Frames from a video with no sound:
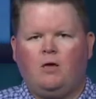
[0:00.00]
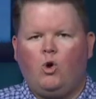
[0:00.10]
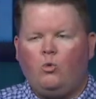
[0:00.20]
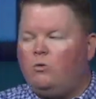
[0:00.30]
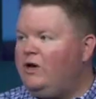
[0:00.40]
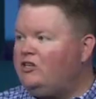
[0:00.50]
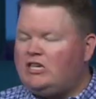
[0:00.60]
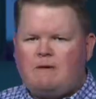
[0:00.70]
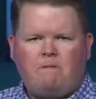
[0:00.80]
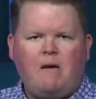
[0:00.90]
When we
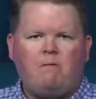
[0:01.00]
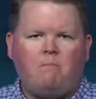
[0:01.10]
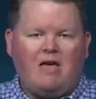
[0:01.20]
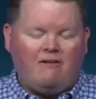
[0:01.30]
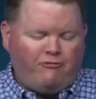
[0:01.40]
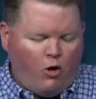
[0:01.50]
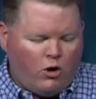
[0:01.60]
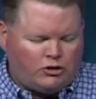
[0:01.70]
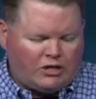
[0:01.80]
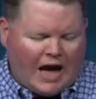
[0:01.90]
see people being
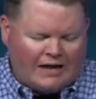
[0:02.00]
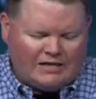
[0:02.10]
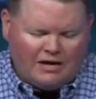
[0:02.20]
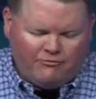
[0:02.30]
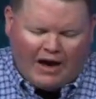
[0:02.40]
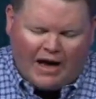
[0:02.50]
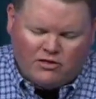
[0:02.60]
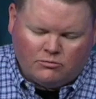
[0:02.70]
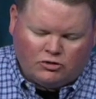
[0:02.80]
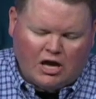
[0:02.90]
forced to identify
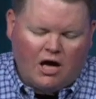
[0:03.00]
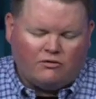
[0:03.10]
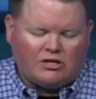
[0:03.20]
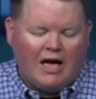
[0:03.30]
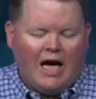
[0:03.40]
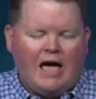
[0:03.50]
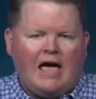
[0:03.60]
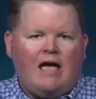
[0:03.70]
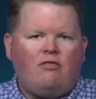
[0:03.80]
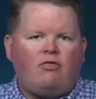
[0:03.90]
themselves,
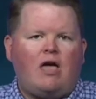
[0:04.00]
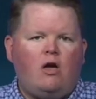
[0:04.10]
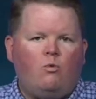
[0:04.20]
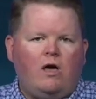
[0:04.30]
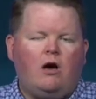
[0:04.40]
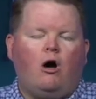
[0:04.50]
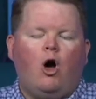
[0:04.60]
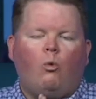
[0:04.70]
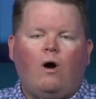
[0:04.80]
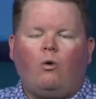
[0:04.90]
and they will.
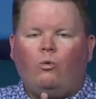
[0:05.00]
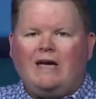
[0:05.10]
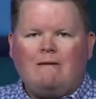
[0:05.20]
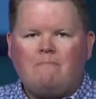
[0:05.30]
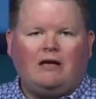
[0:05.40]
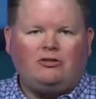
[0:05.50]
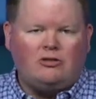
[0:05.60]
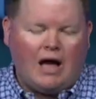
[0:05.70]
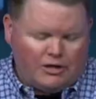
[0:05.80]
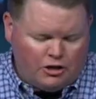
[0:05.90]
What we must
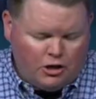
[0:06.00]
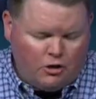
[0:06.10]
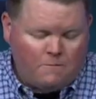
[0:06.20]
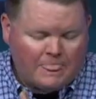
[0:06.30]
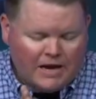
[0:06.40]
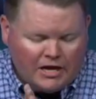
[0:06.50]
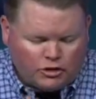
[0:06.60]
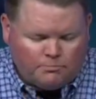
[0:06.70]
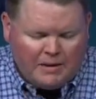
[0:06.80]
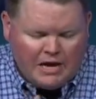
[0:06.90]
not do
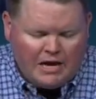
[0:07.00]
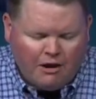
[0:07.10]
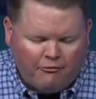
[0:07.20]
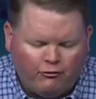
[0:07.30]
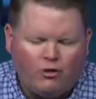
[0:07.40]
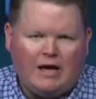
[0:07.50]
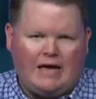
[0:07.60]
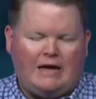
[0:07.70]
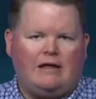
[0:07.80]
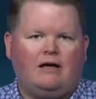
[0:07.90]
is be
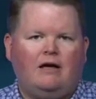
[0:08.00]
afraid.